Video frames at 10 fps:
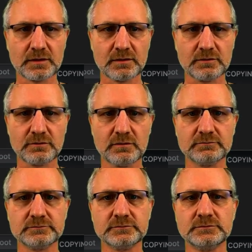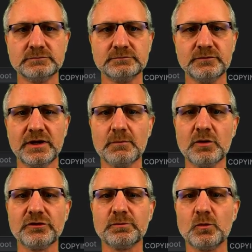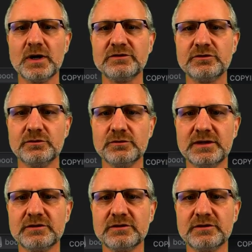So there are multiple ways to do this,